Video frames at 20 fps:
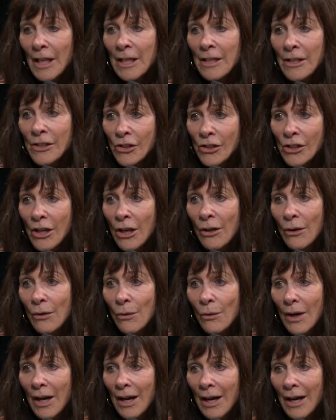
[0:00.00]

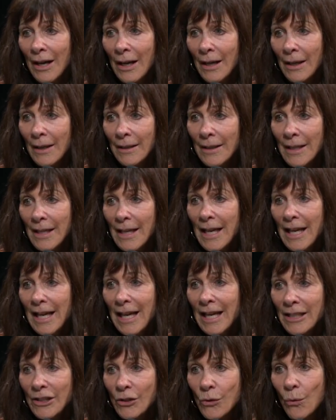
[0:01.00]
So uh,
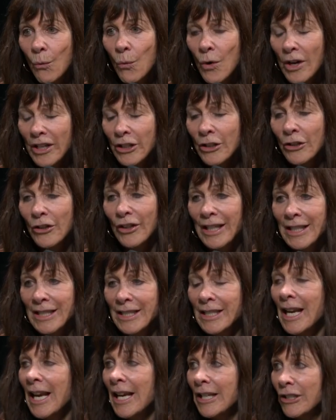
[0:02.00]
it's what your
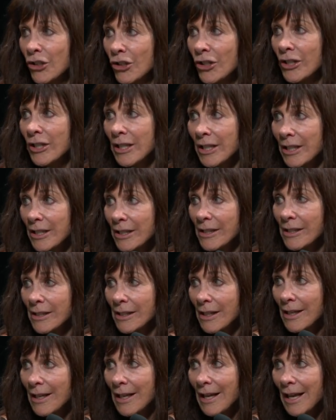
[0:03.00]
intention is.
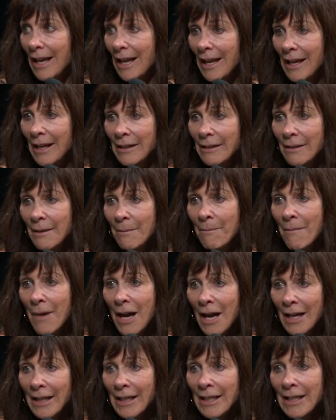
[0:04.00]
And
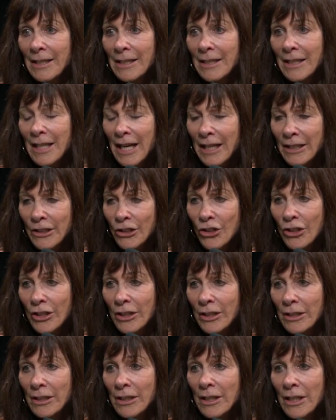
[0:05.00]
my
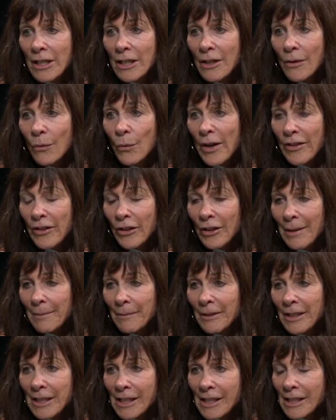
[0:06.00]
intention, whether I'm
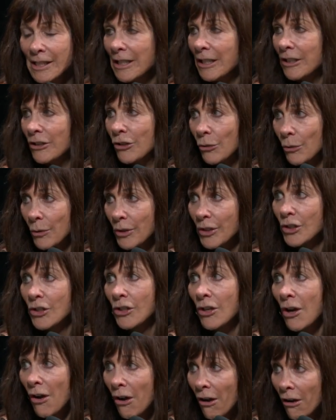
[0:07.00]
listening to a
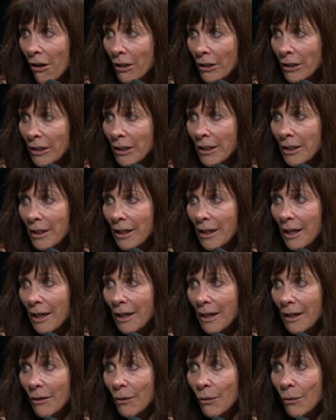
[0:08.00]
song
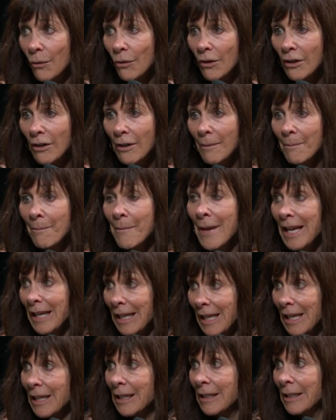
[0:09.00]
uh, or
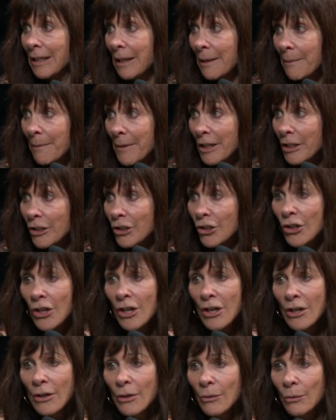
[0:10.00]
making an image,
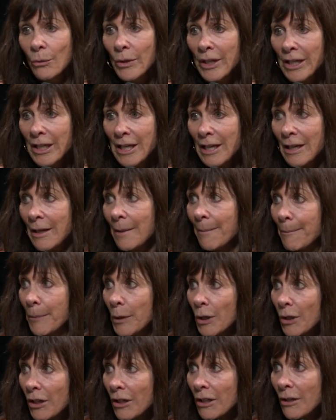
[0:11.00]
reading a
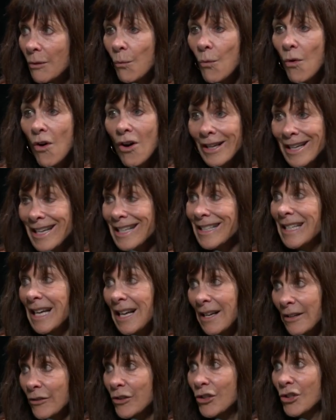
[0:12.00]
book, walking
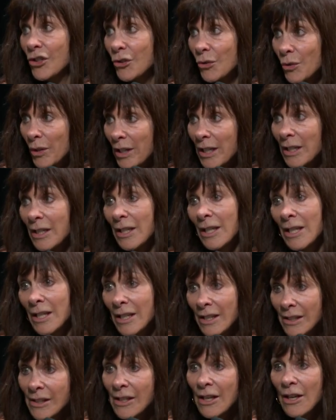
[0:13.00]
down the street,
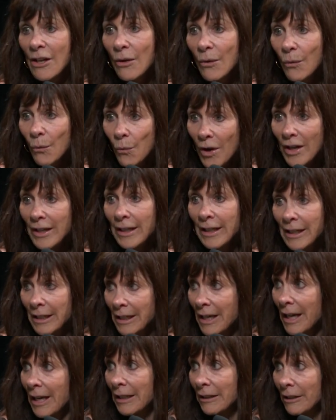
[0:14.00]
is what can
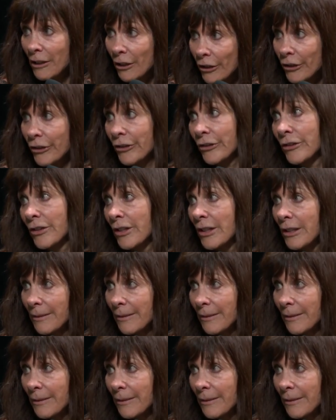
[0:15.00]
I learn?